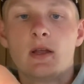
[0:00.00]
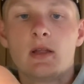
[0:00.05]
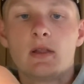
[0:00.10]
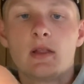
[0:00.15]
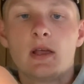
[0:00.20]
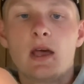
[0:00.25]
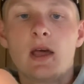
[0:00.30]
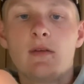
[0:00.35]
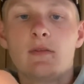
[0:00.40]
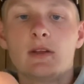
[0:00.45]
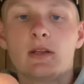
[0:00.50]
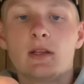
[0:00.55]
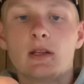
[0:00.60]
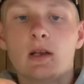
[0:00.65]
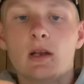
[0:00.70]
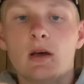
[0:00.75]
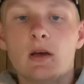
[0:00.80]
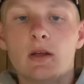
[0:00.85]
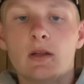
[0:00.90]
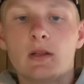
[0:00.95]
The heavier the
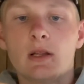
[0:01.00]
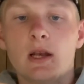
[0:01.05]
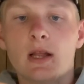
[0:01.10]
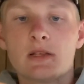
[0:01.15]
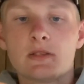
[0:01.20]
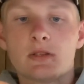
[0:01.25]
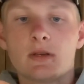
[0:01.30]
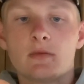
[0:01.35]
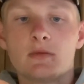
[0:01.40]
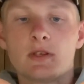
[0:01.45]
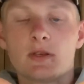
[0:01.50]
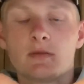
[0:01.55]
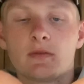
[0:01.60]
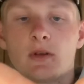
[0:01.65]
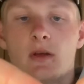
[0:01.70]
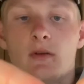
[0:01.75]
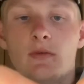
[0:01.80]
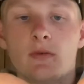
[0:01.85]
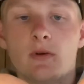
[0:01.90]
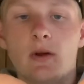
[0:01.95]
line, the less times you have to
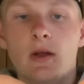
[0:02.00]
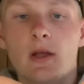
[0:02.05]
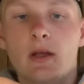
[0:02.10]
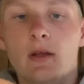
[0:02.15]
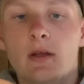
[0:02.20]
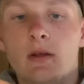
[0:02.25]
go through it.